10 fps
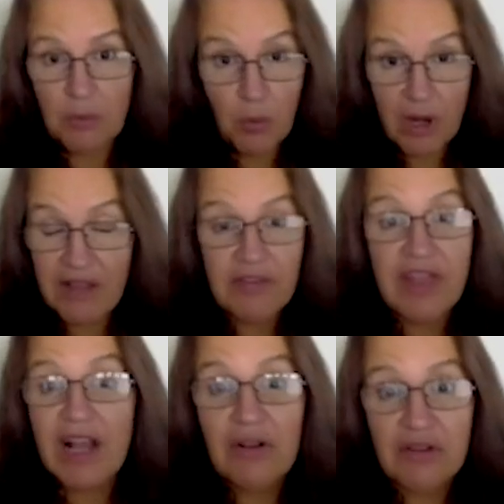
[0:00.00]

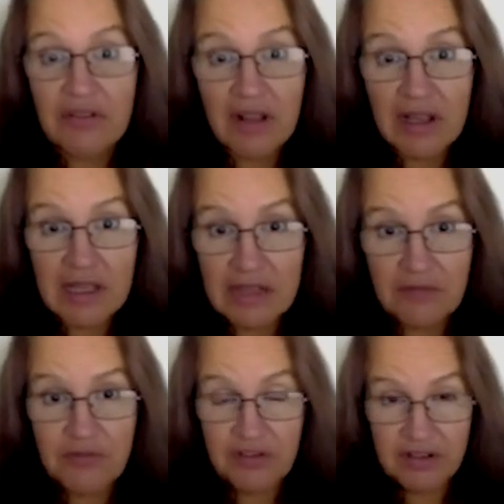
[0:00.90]
whatever that looks like.
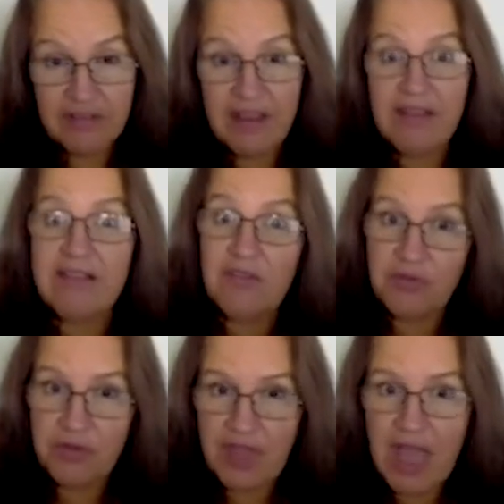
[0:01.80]
Success
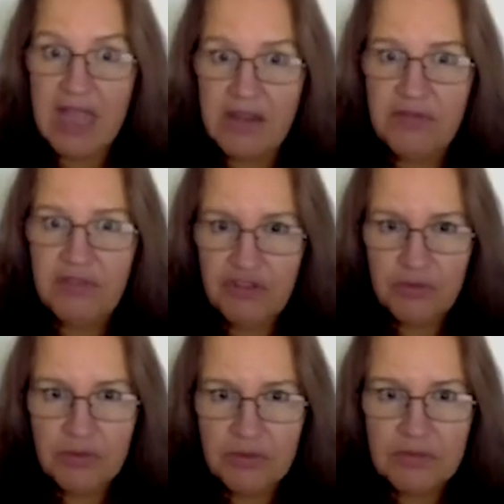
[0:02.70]
is for that
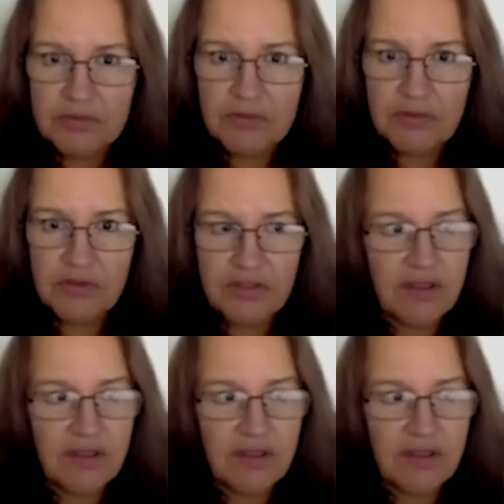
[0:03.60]
individual to